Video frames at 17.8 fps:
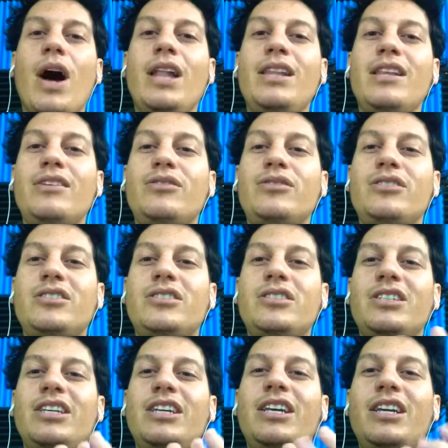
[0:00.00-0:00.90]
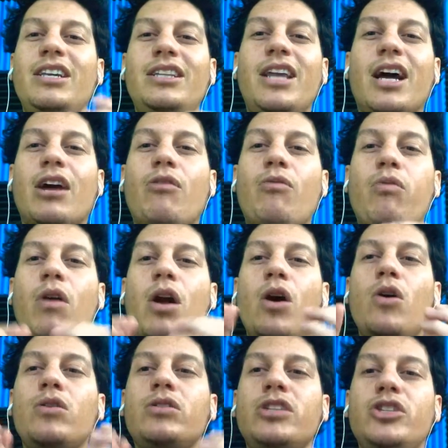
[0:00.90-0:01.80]
one little seed that
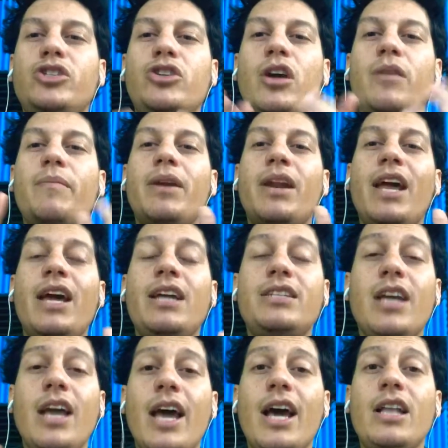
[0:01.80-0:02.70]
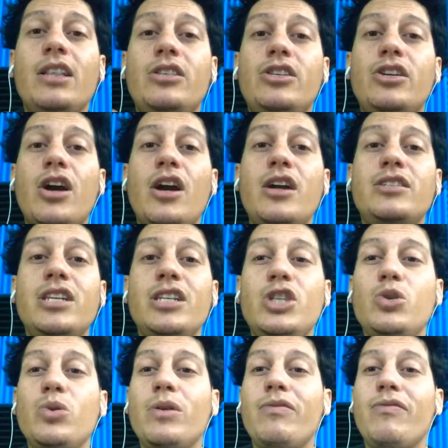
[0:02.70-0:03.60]
grows and germinates and turns
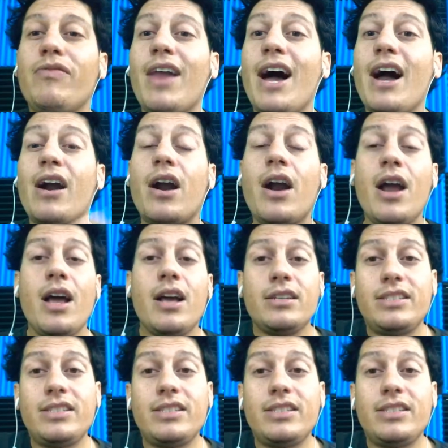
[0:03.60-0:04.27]
into a flower.